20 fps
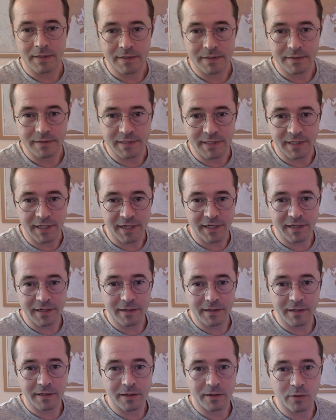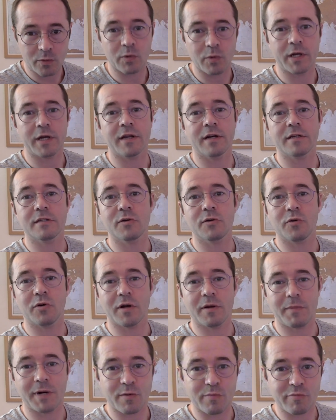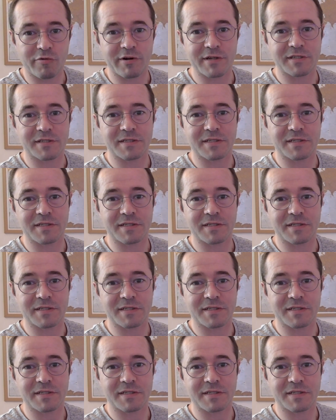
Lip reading: Today, we're going to talk about present